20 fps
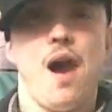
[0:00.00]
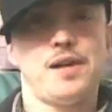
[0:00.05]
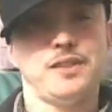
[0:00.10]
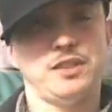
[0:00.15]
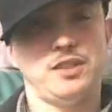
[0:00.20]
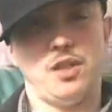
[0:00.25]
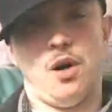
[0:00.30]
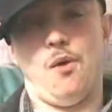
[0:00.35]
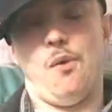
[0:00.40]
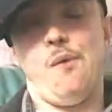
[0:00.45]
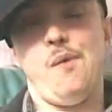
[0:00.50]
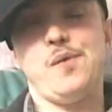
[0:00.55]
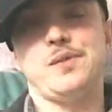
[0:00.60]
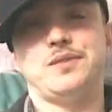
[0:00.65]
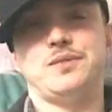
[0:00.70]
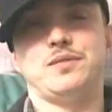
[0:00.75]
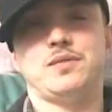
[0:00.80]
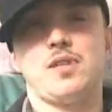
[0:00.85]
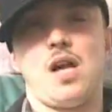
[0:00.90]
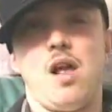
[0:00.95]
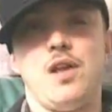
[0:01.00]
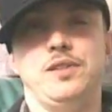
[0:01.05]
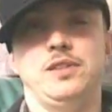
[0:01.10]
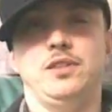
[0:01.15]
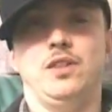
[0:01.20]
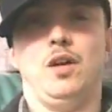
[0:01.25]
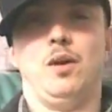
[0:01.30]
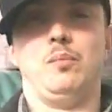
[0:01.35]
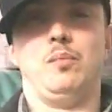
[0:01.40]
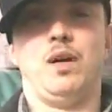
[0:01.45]
So,
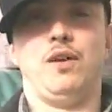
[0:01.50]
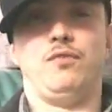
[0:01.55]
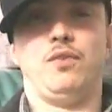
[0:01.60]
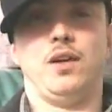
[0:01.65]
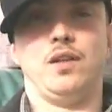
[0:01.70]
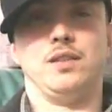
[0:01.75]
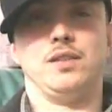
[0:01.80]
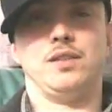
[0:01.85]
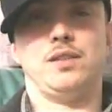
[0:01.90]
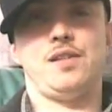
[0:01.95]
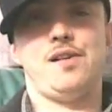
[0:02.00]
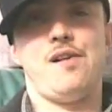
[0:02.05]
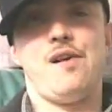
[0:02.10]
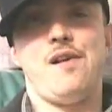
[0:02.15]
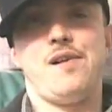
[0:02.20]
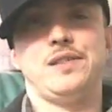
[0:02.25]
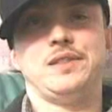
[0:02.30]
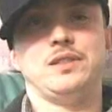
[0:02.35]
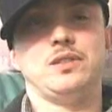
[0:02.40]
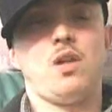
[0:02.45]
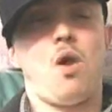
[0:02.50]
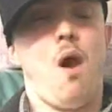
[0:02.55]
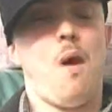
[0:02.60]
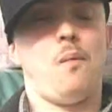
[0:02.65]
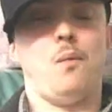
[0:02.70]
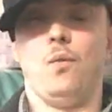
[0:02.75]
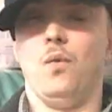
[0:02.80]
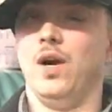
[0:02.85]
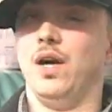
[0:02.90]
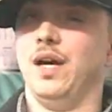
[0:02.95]
you know, motherfuckers,
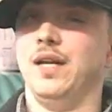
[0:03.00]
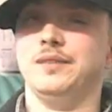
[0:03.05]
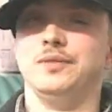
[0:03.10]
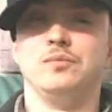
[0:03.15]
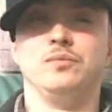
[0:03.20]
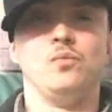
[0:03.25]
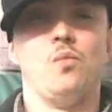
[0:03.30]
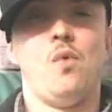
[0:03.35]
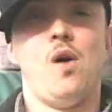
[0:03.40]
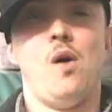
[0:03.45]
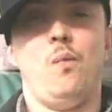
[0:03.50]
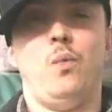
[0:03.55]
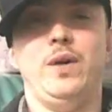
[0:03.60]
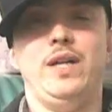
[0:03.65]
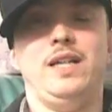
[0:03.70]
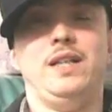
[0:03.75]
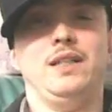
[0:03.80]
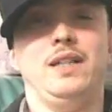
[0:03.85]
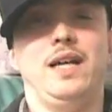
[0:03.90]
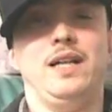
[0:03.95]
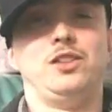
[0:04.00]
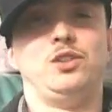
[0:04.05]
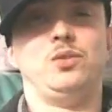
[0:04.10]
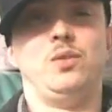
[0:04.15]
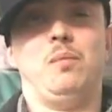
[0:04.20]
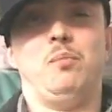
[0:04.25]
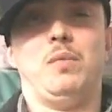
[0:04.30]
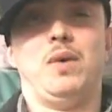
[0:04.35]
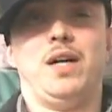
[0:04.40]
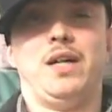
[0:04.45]
one week led
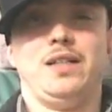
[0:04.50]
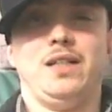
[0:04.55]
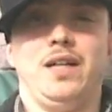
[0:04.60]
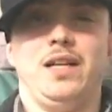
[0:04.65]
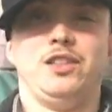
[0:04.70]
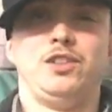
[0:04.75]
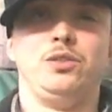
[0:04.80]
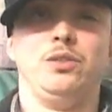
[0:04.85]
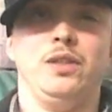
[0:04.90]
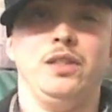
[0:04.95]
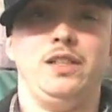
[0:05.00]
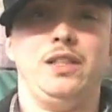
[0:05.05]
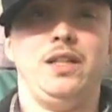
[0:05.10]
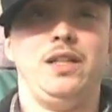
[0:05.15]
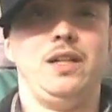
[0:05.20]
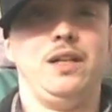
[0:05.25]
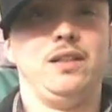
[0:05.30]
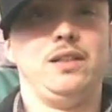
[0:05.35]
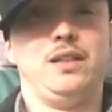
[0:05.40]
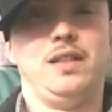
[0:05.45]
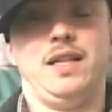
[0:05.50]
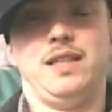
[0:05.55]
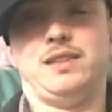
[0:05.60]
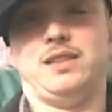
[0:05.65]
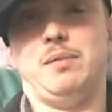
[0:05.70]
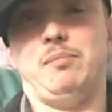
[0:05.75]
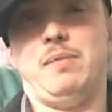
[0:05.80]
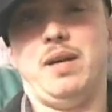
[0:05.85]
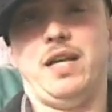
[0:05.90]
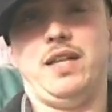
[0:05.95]
to a month, led to a year,
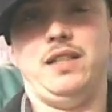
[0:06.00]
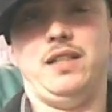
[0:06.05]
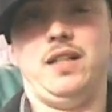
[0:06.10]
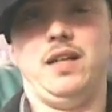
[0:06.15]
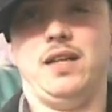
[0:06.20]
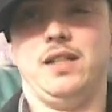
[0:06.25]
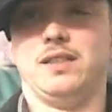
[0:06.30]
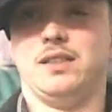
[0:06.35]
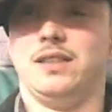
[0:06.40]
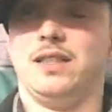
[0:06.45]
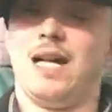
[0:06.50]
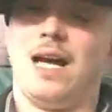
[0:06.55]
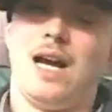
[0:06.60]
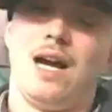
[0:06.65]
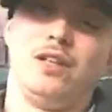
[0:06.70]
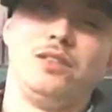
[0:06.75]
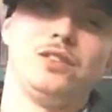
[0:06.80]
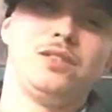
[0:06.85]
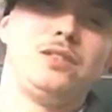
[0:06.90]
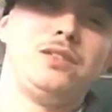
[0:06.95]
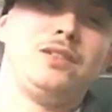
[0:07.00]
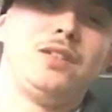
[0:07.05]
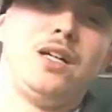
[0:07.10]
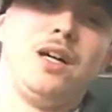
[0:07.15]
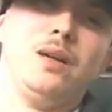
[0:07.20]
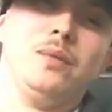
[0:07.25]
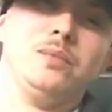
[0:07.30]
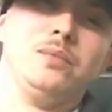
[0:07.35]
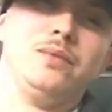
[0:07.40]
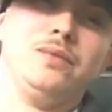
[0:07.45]
led to many years, and now
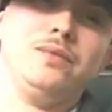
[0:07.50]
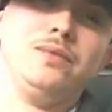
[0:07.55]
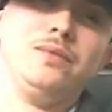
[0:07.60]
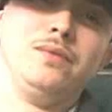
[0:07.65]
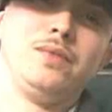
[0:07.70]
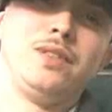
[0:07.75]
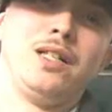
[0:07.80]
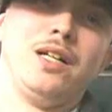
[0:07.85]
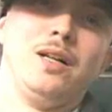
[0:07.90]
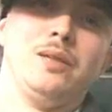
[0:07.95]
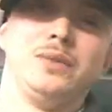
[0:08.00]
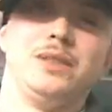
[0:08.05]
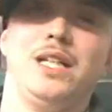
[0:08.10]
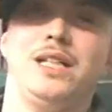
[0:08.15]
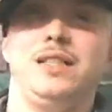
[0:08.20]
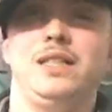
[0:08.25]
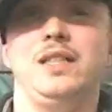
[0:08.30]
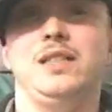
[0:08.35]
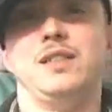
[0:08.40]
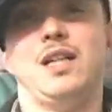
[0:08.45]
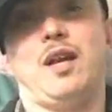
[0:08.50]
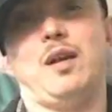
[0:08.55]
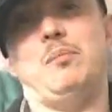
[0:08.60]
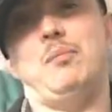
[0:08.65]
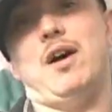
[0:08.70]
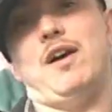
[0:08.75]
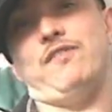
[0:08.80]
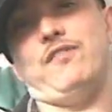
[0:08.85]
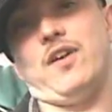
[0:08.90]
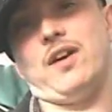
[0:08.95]
comes that these are the
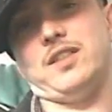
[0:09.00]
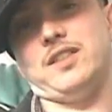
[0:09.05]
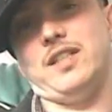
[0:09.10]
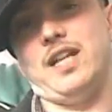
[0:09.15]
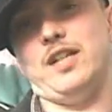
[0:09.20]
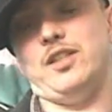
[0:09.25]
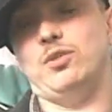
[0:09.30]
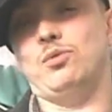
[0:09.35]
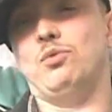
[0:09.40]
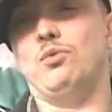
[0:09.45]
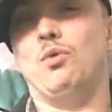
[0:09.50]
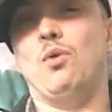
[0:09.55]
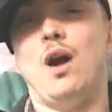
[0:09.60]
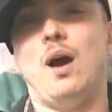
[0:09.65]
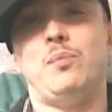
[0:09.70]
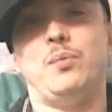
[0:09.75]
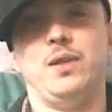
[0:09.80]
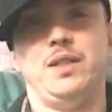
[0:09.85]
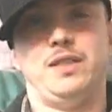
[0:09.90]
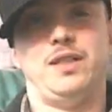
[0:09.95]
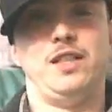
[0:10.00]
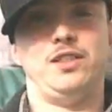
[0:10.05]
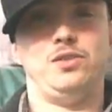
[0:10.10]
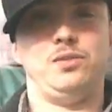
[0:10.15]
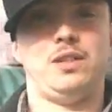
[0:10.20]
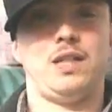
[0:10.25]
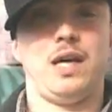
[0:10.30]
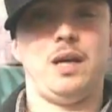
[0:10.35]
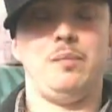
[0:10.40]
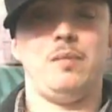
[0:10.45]
motherfuckers that you grew up with, that
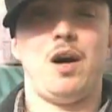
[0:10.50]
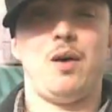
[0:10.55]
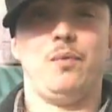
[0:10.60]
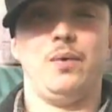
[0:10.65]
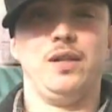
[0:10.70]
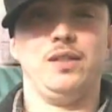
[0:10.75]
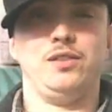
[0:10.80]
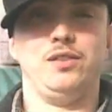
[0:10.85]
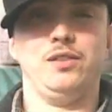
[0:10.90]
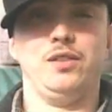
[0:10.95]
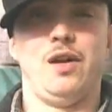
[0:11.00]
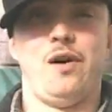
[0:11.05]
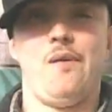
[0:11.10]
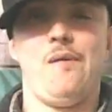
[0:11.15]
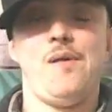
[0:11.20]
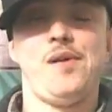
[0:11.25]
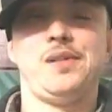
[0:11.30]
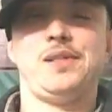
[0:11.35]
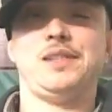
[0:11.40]
you came up with, you know.